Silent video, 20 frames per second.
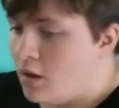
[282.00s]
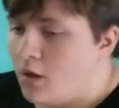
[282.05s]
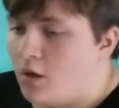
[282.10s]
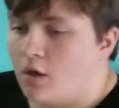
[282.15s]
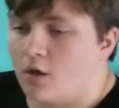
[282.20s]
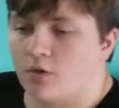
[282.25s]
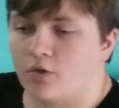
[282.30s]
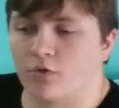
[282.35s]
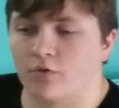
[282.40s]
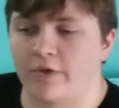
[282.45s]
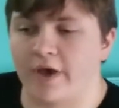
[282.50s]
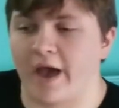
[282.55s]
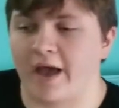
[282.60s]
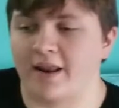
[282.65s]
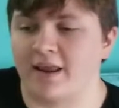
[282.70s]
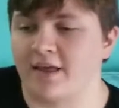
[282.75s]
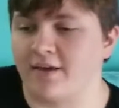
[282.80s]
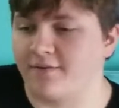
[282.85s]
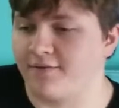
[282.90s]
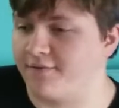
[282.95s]
So
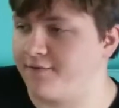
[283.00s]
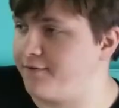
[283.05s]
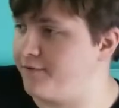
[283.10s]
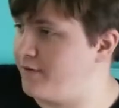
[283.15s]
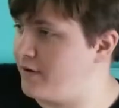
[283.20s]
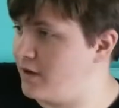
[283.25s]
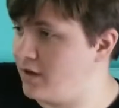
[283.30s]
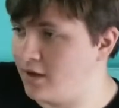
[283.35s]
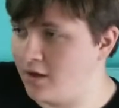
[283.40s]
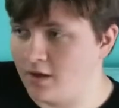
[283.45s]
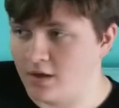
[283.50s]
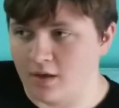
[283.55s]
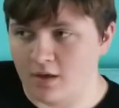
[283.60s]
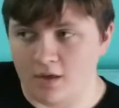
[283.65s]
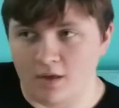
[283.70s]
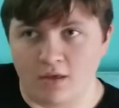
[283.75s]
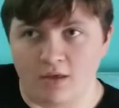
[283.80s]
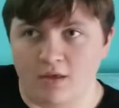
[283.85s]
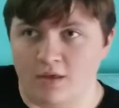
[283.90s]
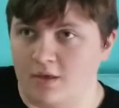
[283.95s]
that if,
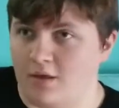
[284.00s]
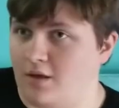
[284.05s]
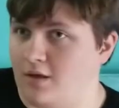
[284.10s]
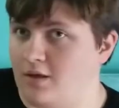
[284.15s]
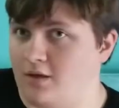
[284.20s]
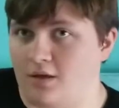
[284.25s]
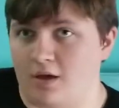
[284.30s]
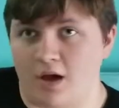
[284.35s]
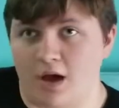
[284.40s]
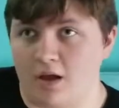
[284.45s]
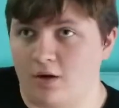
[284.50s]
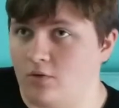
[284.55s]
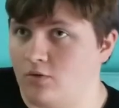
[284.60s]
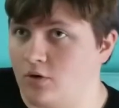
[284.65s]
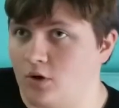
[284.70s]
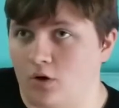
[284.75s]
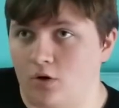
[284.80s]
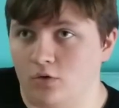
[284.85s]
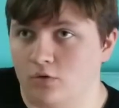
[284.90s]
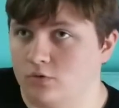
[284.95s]
I don't
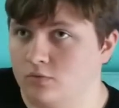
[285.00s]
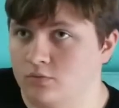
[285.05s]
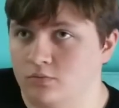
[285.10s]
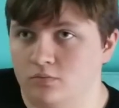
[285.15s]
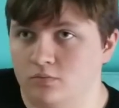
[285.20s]
know,